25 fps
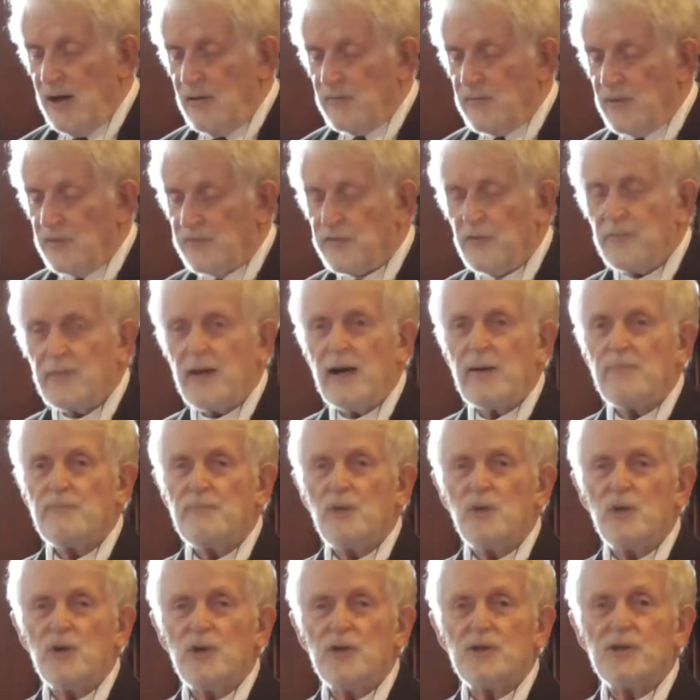But from that
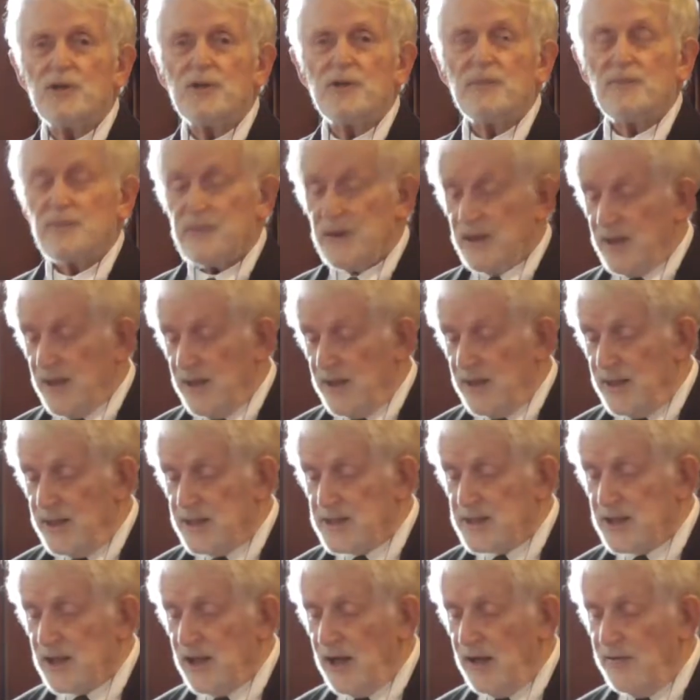point,
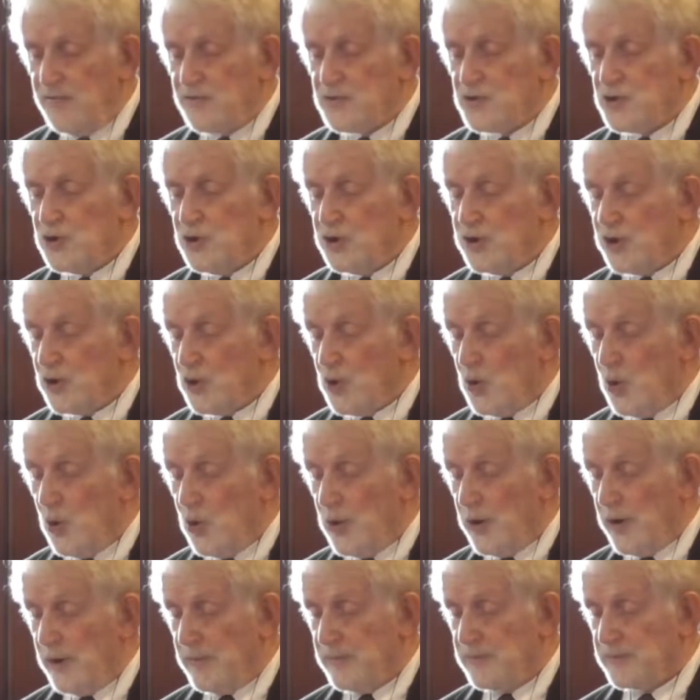his life turned a
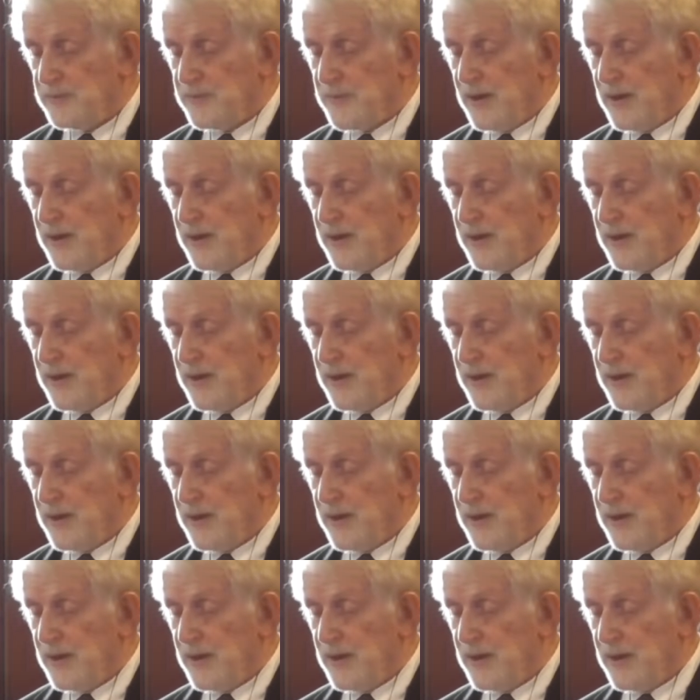corner.